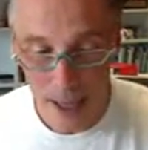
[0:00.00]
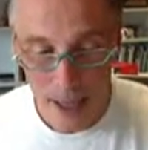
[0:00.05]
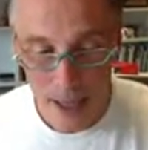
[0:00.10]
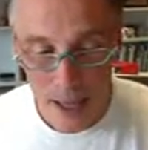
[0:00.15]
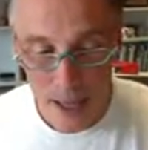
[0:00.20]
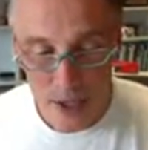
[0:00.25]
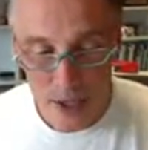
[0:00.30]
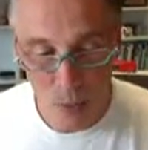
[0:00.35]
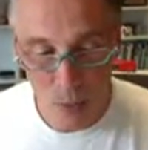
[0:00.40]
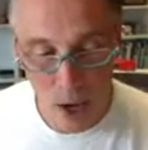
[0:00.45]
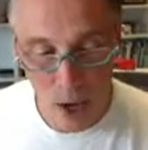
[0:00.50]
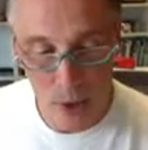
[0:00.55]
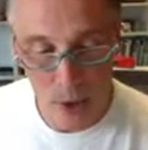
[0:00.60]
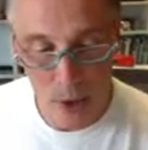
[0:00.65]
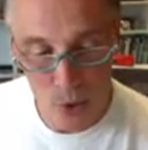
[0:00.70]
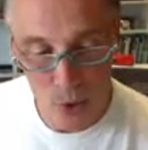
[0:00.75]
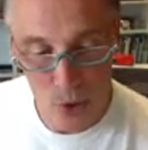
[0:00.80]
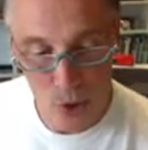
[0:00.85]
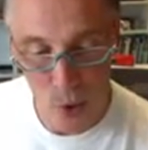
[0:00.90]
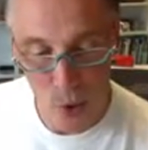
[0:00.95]
So
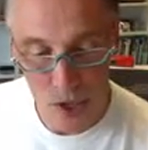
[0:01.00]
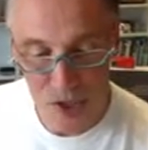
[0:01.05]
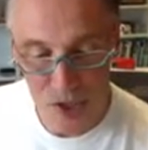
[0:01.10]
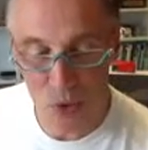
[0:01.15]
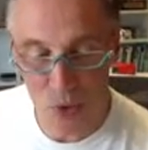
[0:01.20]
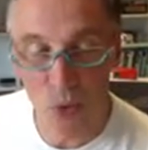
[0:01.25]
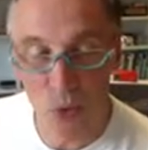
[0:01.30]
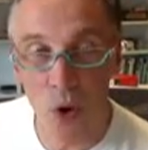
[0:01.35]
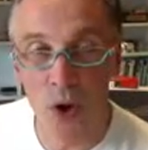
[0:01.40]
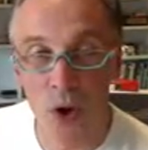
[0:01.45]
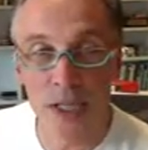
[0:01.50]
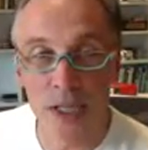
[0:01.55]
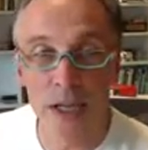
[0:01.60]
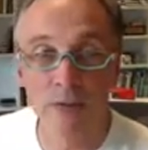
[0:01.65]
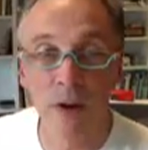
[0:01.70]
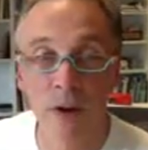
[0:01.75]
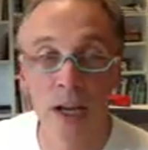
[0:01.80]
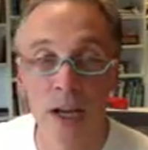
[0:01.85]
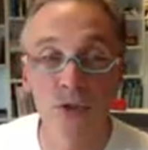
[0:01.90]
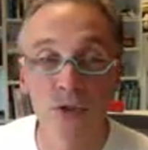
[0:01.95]
Michael's question was,
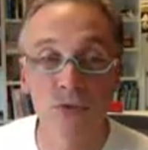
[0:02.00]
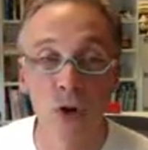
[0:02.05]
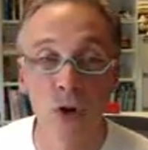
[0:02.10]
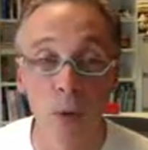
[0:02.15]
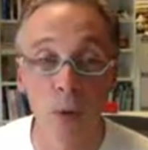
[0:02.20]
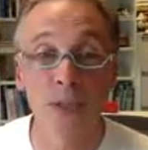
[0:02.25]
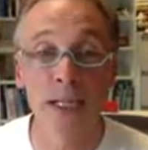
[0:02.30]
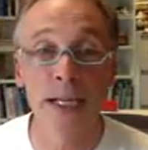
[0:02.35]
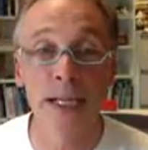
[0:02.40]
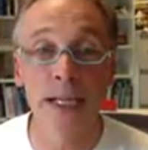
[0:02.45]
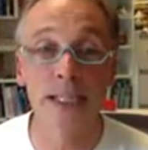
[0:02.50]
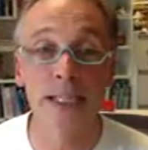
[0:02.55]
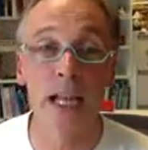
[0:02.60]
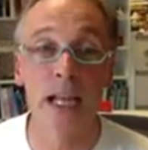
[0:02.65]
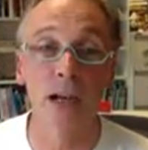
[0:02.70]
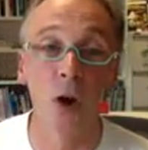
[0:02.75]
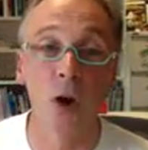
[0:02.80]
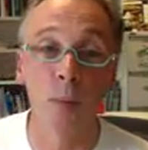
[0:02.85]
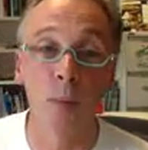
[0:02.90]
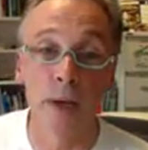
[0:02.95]
if I dropped an
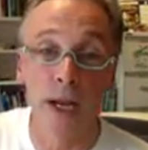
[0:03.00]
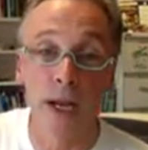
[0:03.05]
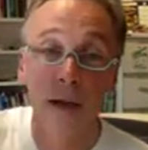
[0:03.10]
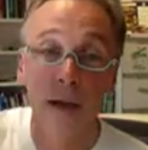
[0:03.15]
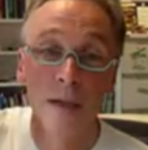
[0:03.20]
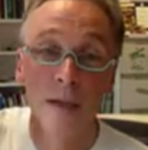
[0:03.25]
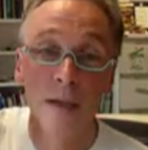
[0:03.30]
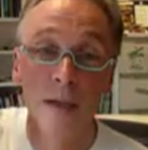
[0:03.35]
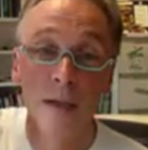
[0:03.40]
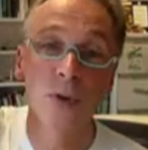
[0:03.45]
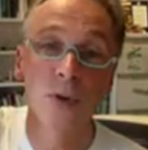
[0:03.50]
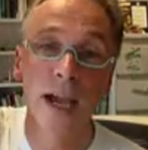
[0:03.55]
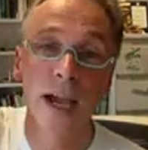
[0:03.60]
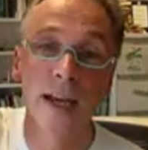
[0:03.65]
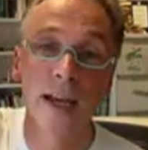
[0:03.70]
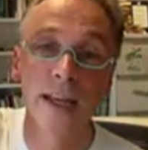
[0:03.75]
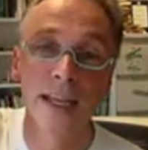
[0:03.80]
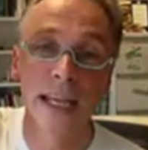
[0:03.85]
accelerometer, I had it